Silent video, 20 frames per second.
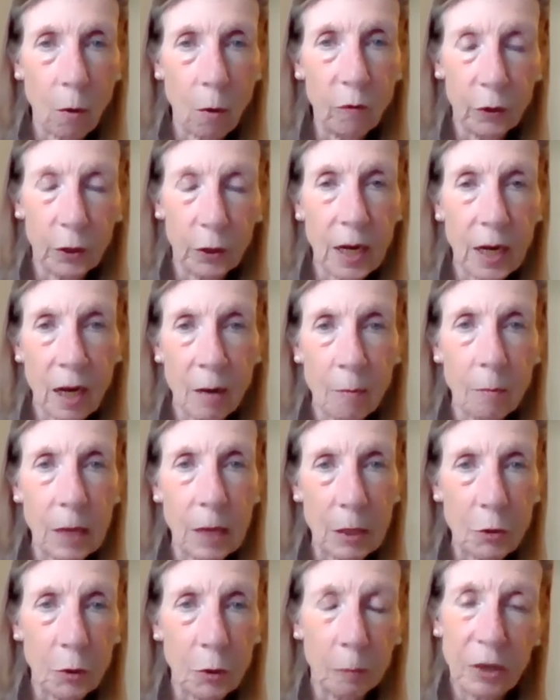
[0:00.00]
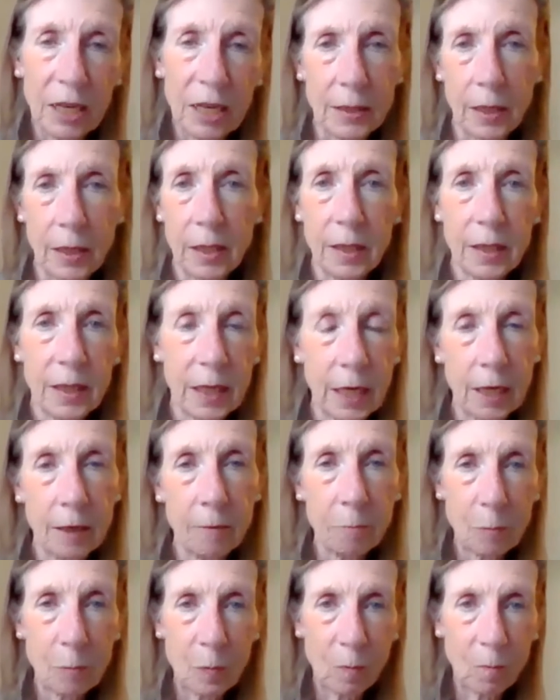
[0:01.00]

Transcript: overcome in your presidency?